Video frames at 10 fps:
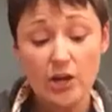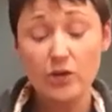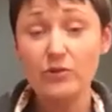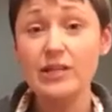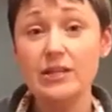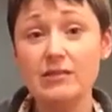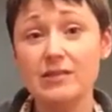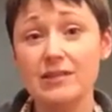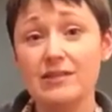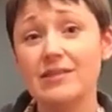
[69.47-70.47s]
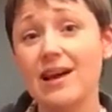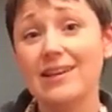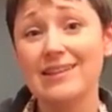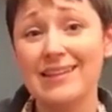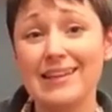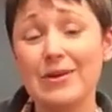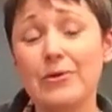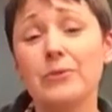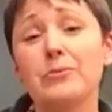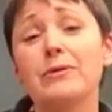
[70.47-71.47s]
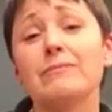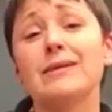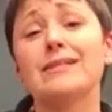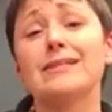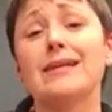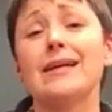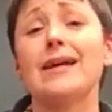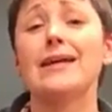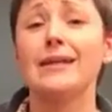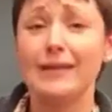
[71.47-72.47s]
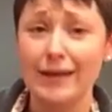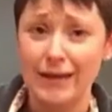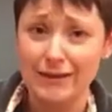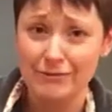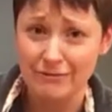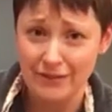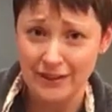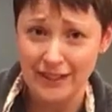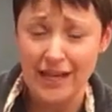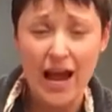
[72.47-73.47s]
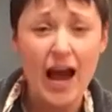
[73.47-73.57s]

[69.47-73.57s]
you can use this technique with pretty much any kind of filling.